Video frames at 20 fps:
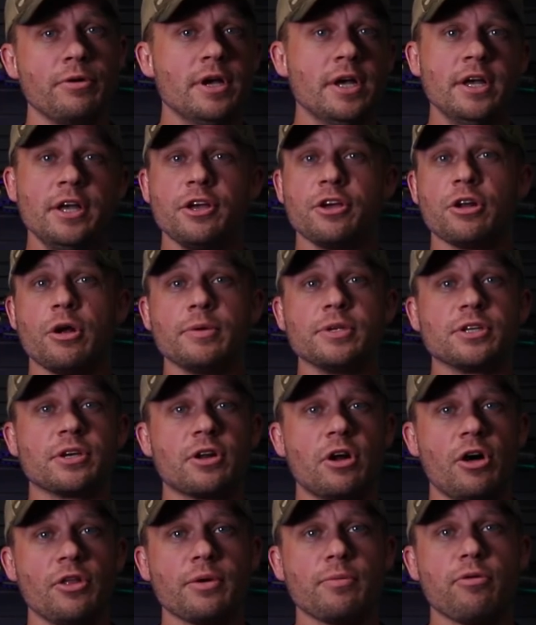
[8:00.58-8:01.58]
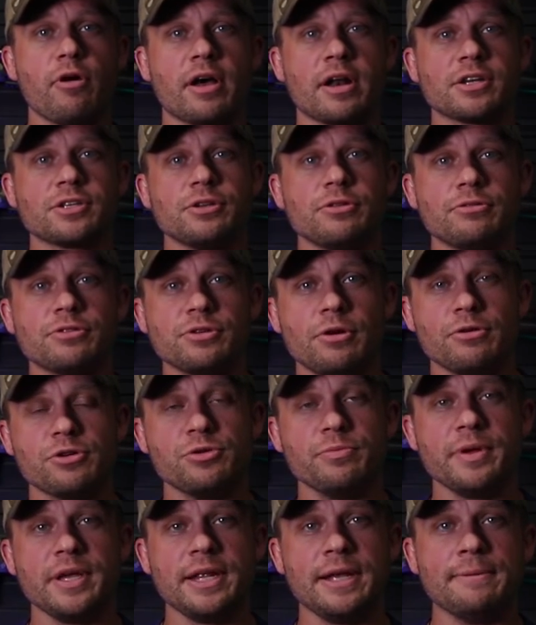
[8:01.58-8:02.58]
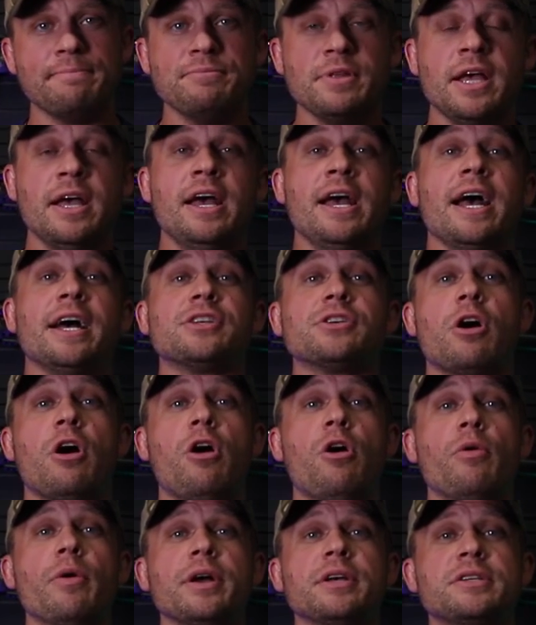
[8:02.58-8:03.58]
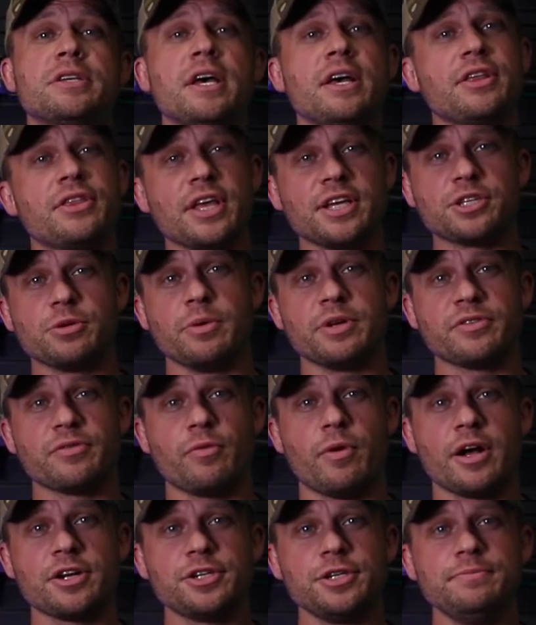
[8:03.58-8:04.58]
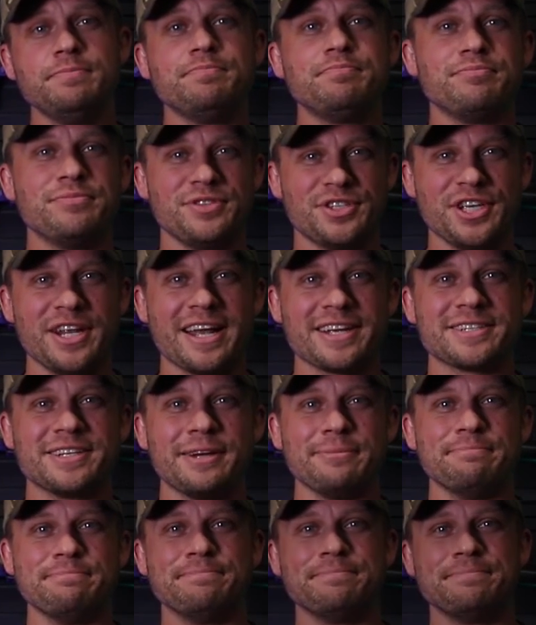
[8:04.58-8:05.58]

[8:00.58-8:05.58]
You can always look at all their products on their social media. As always, thanks so much for watching. See you next time.